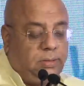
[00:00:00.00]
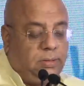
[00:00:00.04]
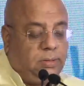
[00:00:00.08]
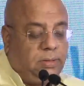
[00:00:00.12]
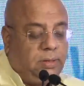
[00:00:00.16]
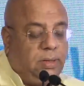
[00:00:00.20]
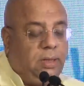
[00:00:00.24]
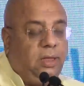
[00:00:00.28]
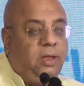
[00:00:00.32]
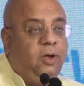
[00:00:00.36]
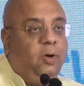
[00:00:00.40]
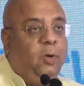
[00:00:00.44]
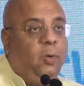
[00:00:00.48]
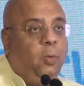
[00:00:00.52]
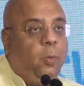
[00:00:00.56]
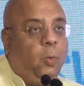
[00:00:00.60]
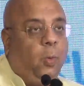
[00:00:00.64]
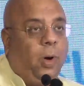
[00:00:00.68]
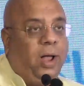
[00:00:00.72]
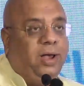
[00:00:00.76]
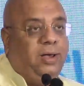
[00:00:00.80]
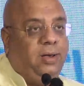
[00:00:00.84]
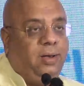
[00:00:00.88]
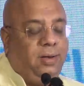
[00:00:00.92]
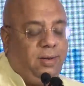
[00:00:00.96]
you know,
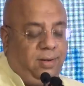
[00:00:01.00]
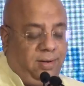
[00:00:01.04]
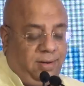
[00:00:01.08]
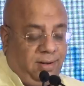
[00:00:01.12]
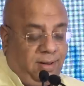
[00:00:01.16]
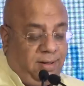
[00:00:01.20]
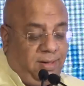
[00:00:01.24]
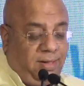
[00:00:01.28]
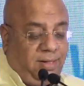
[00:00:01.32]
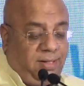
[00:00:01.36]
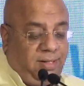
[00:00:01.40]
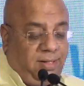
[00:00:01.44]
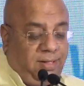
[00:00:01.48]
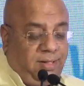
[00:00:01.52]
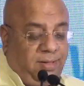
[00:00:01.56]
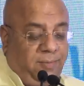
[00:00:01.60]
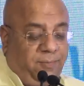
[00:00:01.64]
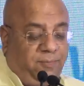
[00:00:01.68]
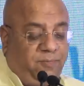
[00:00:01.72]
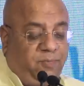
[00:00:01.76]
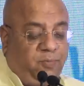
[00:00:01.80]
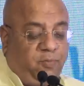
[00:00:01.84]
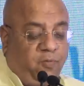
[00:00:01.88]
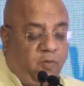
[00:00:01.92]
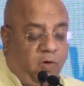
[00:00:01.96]
one
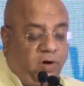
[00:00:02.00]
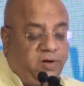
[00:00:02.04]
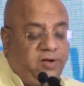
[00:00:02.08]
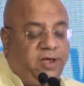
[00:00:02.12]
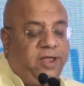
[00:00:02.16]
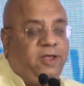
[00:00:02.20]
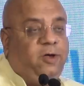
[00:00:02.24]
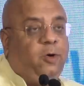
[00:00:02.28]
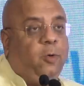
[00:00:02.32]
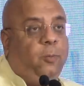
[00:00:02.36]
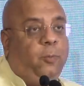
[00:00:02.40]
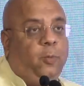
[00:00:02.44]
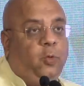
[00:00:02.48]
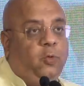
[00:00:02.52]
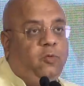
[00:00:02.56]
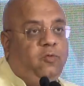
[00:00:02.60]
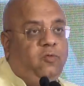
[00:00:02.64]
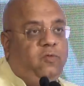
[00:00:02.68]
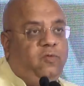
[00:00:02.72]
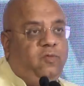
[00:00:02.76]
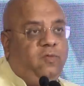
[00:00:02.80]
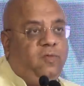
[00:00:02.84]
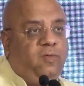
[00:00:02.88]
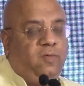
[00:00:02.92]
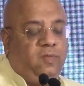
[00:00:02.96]
wanting to
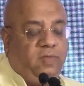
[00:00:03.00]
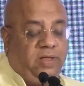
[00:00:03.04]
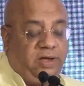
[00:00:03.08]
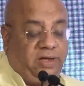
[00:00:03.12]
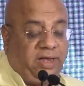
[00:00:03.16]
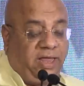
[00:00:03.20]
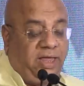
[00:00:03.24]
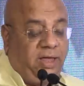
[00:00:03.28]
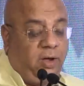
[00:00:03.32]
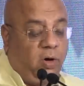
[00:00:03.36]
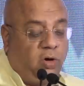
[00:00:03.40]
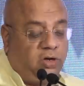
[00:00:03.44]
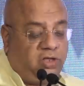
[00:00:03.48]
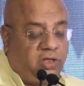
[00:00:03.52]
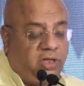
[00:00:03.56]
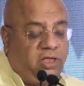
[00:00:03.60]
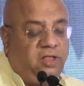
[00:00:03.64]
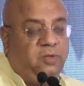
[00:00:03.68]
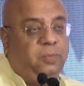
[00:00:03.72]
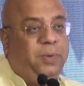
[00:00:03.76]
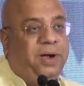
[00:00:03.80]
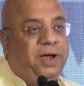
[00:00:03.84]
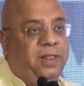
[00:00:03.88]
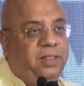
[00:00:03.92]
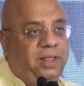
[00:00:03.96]
prove that he or she is
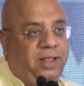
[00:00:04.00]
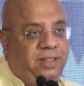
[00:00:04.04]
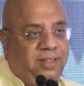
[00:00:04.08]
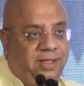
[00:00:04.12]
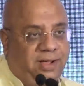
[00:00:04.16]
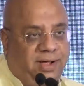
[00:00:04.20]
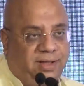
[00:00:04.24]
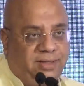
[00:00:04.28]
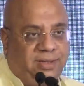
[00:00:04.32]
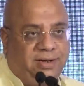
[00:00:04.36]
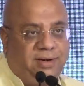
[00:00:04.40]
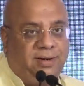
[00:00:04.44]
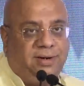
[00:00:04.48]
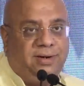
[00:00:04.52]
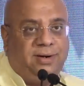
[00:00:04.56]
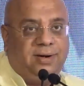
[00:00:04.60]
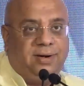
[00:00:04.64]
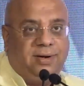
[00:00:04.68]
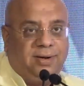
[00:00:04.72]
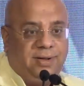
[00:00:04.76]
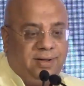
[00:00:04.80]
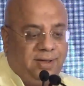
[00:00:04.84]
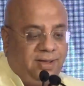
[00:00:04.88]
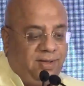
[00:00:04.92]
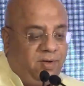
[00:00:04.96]
better than the other.
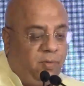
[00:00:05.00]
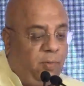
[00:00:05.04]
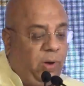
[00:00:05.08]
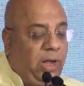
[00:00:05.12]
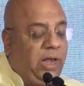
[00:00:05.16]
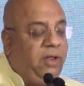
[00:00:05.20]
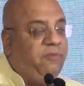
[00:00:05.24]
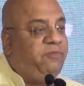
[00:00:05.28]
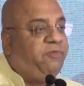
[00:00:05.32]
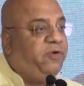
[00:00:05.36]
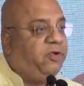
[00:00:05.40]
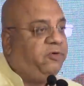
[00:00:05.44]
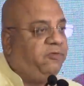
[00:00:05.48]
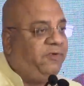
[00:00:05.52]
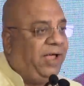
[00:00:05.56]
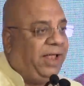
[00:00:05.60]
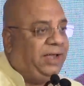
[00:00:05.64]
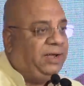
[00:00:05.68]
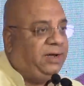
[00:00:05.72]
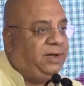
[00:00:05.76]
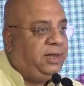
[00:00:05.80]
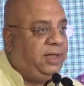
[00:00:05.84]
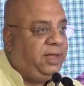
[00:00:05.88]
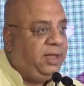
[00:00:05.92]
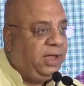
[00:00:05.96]
We live for
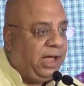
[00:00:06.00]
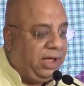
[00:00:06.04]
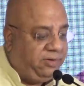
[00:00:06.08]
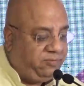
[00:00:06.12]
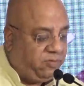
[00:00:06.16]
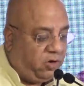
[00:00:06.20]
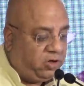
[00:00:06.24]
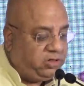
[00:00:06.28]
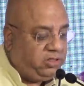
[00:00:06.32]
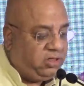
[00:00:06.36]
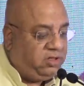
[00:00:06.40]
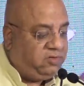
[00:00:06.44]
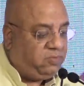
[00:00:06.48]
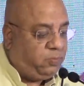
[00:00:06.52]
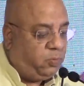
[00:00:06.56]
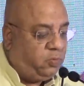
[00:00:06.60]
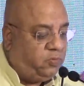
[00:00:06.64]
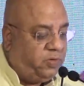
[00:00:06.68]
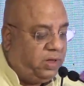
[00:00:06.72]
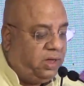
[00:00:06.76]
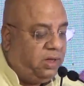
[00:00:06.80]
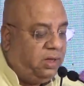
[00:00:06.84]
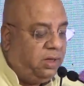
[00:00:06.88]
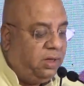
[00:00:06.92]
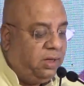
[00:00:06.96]
vanity. I watched this
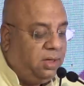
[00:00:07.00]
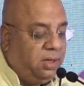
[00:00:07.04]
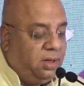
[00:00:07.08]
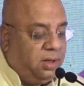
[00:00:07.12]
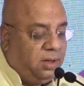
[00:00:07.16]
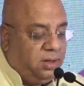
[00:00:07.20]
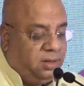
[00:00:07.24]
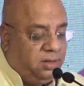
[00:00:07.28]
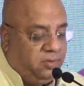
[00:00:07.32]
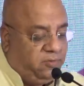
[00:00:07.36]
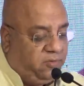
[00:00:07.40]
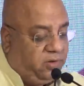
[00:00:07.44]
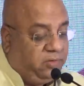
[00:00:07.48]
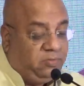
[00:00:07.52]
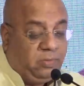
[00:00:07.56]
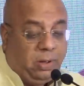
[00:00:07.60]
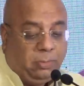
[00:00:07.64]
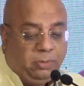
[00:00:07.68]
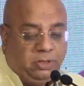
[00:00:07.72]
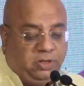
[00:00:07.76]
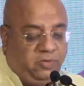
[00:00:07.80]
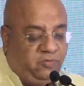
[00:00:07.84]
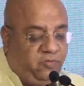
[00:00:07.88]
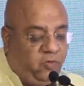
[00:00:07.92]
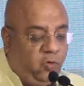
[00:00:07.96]
movie,
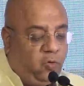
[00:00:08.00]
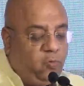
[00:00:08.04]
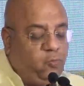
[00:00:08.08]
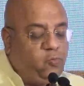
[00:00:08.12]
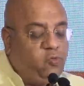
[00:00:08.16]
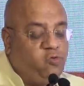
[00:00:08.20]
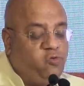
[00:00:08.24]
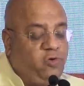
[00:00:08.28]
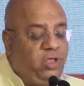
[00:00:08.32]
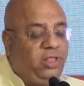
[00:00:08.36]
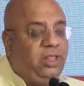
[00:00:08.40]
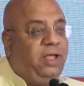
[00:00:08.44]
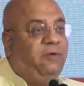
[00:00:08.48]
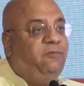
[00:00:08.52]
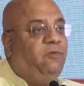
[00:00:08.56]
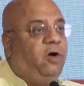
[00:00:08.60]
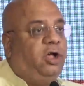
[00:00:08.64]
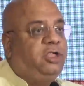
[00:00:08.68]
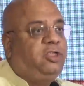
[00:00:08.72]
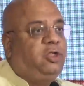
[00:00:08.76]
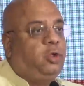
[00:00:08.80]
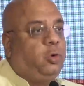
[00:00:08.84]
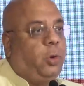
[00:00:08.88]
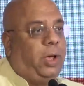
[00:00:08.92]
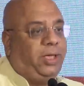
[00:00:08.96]
among the few movies I've
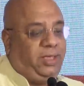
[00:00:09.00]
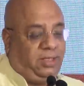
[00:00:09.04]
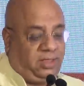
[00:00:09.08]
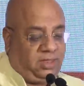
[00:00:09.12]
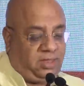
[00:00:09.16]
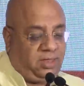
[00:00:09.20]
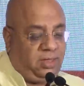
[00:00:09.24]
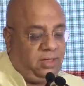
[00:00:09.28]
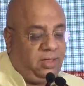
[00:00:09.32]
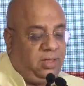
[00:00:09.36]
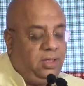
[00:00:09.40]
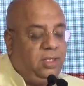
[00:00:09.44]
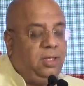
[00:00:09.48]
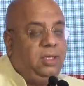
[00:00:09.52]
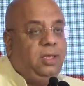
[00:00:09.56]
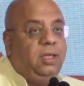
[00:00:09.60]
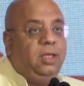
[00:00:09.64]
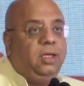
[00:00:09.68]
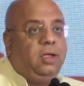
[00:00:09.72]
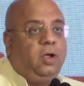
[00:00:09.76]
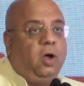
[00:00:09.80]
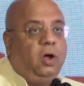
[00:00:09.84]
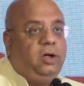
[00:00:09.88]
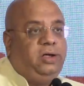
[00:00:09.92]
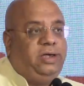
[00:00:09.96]
watched twice,
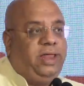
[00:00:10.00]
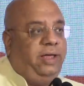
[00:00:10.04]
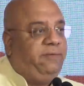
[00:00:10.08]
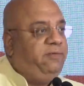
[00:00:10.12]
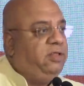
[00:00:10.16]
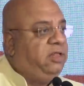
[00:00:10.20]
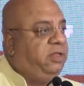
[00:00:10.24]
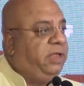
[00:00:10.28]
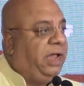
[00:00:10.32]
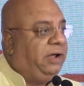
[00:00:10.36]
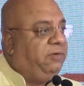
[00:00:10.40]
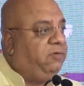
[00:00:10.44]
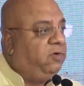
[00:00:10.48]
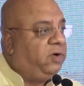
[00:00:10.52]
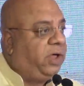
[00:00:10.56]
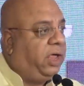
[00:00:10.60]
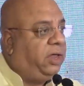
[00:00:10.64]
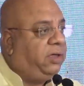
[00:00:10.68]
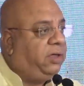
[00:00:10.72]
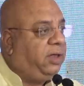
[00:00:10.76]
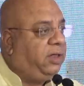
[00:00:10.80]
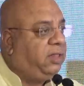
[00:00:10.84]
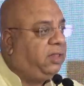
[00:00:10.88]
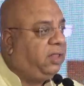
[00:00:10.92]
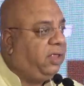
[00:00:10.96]
called Devil's
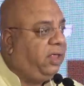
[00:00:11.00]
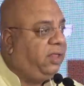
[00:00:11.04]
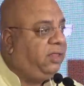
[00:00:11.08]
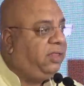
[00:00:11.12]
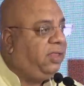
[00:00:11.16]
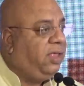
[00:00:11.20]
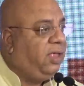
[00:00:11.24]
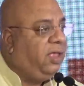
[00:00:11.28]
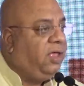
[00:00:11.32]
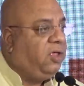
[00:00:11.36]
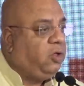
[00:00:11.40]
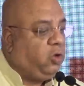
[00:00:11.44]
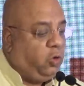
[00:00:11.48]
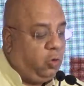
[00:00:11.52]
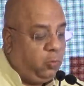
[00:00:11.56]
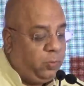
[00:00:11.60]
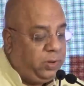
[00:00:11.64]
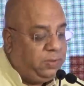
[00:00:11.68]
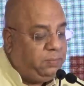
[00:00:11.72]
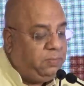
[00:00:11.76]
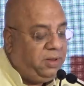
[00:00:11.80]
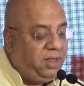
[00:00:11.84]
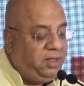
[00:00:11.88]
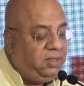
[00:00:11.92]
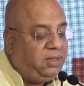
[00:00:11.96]
Advocate. It says
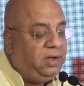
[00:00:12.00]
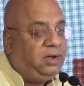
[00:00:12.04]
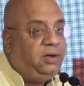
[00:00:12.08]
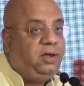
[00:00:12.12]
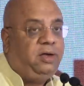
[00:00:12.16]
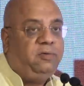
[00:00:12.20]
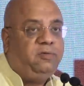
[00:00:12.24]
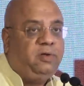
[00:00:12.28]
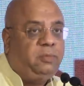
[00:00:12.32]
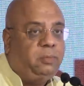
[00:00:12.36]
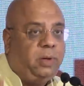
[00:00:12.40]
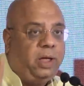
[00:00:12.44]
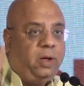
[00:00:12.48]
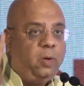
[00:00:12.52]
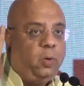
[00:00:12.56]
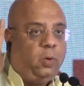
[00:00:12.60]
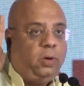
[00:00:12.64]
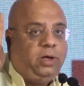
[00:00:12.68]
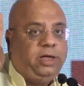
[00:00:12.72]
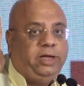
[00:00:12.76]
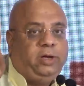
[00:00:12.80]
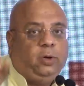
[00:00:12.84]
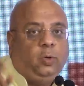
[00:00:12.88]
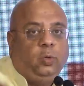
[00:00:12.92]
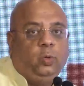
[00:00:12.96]
human beings are driven by
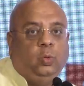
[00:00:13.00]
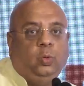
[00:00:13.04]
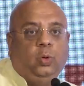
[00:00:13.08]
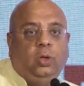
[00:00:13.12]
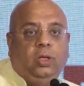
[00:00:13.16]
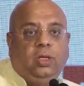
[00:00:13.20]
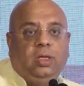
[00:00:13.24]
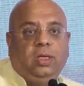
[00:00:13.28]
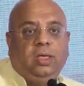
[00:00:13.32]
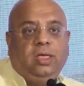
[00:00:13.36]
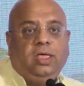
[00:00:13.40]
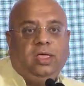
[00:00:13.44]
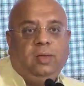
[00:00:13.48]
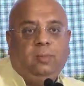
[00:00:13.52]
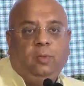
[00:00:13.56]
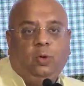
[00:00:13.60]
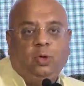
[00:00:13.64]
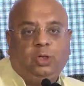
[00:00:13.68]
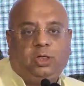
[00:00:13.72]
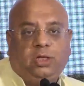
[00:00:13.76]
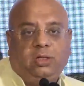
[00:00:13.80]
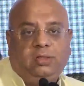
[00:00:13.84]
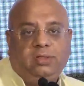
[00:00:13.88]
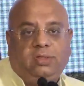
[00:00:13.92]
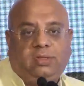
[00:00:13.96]
only two
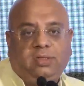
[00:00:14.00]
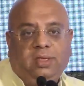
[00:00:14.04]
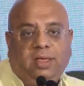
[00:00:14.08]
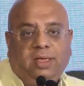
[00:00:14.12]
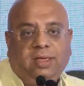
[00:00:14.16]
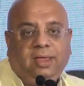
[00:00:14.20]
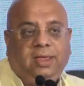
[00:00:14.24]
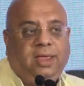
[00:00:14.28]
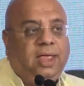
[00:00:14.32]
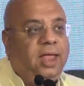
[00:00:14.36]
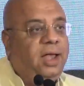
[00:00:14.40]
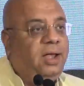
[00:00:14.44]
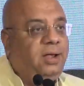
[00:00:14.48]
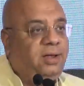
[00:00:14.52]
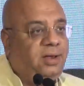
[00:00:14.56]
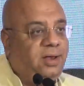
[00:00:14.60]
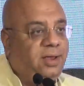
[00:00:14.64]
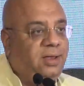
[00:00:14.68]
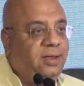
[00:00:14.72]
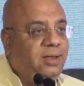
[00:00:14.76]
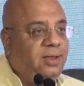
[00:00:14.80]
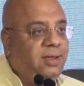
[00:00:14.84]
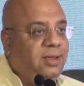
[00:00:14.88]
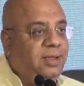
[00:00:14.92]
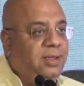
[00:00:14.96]
emotions, guilt
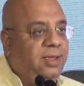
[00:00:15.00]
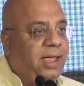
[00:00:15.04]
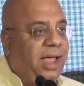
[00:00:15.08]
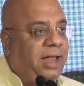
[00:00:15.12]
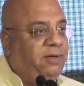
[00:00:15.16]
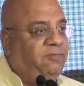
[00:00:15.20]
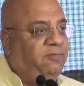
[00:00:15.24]
and